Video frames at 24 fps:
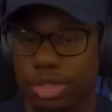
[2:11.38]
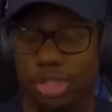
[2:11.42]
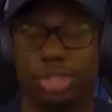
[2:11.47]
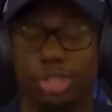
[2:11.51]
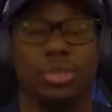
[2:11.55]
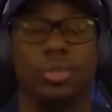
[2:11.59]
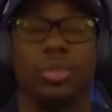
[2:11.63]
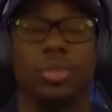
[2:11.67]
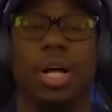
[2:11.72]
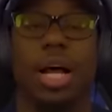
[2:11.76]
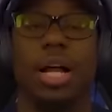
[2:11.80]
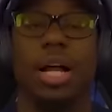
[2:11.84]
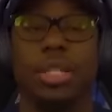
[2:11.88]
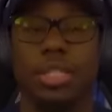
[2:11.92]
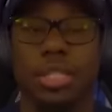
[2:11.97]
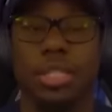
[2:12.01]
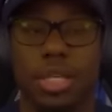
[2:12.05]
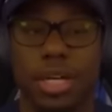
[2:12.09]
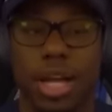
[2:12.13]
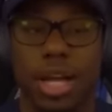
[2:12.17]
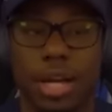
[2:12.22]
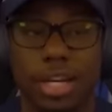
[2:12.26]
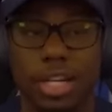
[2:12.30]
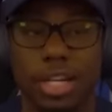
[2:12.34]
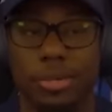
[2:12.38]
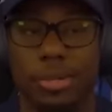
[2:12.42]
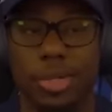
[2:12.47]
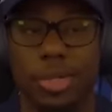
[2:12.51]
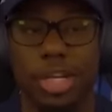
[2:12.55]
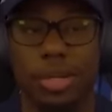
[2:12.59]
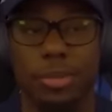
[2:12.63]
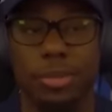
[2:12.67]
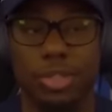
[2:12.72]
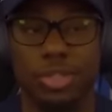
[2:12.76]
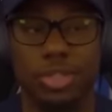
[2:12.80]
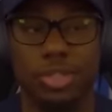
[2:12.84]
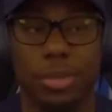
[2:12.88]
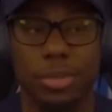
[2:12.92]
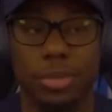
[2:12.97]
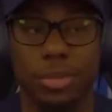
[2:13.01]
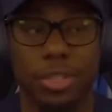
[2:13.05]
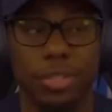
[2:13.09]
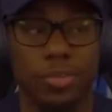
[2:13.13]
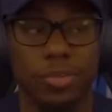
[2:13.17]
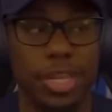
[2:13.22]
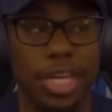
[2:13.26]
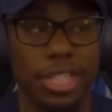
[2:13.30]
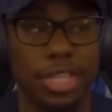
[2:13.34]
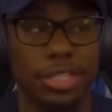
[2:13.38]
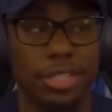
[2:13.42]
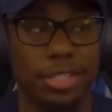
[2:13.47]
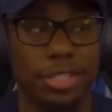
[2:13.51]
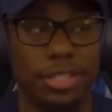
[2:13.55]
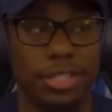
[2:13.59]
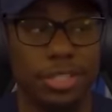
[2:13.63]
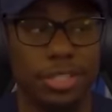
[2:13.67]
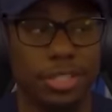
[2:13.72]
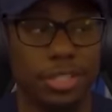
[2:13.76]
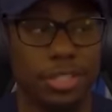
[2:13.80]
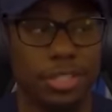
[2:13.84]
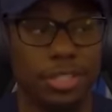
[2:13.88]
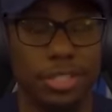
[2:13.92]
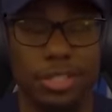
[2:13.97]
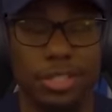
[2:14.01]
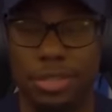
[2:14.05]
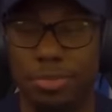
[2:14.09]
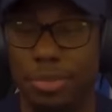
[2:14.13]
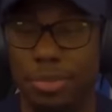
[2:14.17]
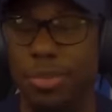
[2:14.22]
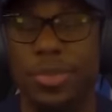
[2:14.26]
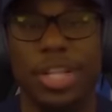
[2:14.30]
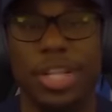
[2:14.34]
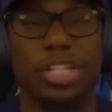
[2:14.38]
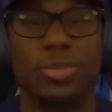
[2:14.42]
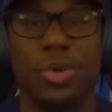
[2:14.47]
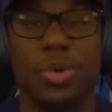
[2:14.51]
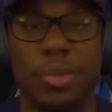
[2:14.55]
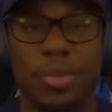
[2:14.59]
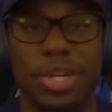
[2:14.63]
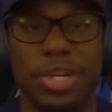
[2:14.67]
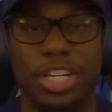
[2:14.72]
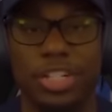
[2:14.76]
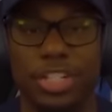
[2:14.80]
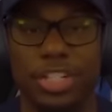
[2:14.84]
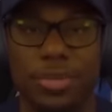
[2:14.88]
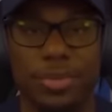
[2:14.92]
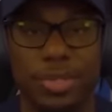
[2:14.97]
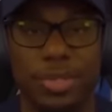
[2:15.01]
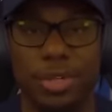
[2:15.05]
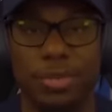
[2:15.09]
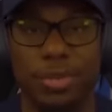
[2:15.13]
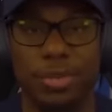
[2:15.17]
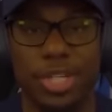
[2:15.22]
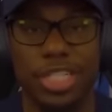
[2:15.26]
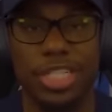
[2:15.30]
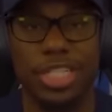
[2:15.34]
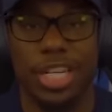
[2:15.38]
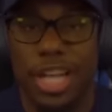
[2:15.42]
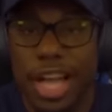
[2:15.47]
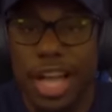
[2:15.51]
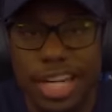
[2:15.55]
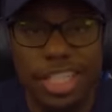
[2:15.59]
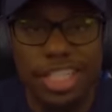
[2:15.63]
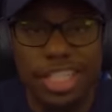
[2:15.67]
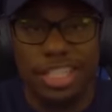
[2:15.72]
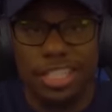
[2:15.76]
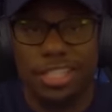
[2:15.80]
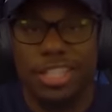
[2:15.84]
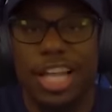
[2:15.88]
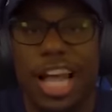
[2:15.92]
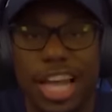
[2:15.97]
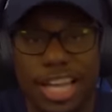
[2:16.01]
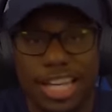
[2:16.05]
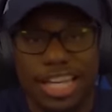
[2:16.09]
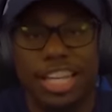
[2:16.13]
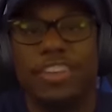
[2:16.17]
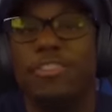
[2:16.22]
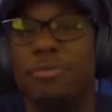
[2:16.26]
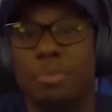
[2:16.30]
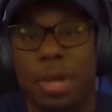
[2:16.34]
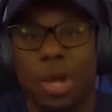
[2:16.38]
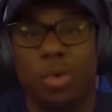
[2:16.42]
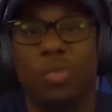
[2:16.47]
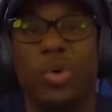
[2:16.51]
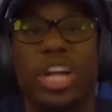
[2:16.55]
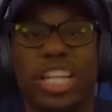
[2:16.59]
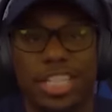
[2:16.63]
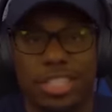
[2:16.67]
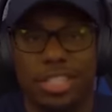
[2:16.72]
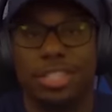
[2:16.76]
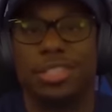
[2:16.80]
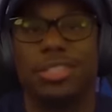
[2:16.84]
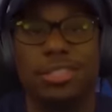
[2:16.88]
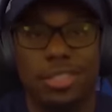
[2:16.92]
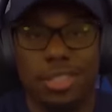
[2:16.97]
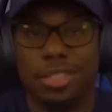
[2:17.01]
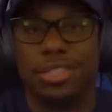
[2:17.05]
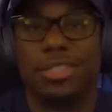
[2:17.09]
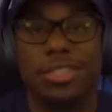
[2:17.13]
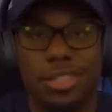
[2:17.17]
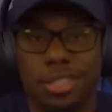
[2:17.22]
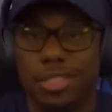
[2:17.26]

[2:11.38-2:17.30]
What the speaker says: Shoot, honestly, I need to become a drummer if that's... Maybe that's why I'm in the gym so much. I lift my weights.